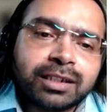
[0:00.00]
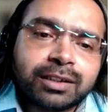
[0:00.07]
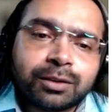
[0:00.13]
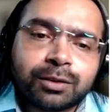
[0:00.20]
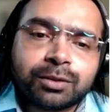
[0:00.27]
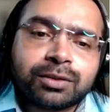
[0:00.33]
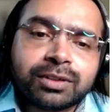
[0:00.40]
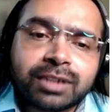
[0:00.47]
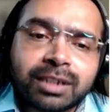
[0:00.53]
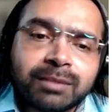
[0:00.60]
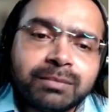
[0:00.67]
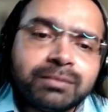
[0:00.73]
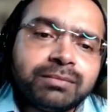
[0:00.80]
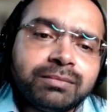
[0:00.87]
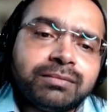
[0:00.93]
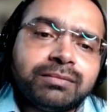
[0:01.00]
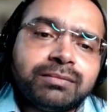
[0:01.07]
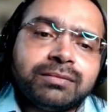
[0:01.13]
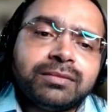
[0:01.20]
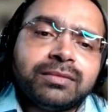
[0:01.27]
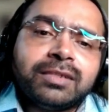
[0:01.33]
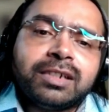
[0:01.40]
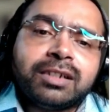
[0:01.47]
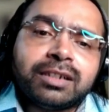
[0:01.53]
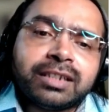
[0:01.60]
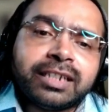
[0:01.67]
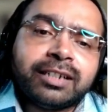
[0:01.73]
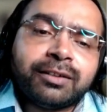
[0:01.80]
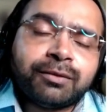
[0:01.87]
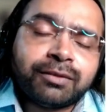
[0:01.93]
So some
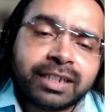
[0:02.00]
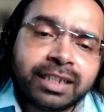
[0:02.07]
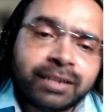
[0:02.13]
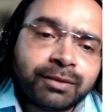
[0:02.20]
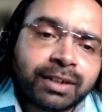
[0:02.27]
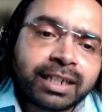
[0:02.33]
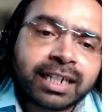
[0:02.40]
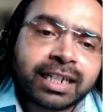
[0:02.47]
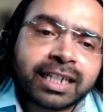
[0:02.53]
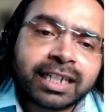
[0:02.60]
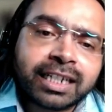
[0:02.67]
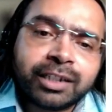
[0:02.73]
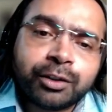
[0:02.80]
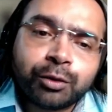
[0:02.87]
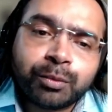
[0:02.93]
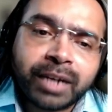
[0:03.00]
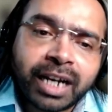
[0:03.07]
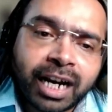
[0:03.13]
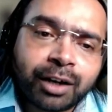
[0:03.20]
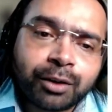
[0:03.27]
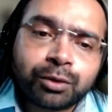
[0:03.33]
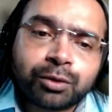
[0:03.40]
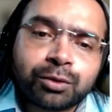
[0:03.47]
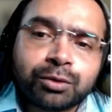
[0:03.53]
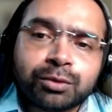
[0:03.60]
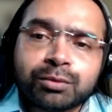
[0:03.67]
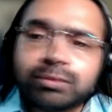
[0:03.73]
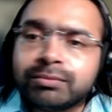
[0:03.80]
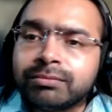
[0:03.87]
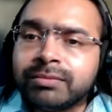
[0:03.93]
say in one category, you may have
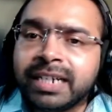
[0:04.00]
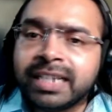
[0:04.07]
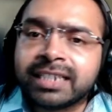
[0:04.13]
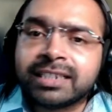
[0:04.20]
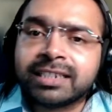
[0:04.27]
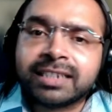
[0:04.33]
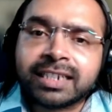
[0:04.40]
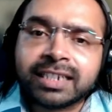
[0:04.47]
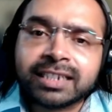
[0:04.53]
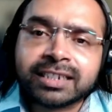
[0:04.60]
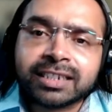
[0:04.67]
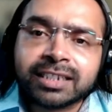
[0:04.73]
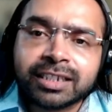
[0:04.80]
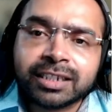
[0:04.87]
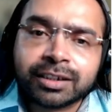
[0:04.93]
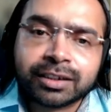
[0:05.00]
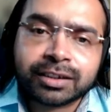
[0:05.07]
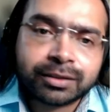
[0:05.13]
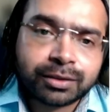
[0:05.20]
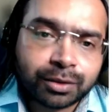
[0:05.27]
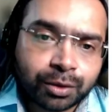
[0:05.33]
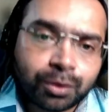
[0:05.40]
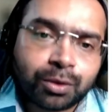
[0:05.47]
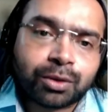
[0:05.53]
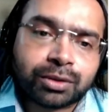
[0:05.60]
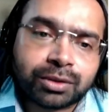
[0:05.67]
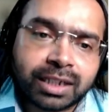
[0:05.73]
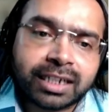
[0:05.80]
to make the settings in the code.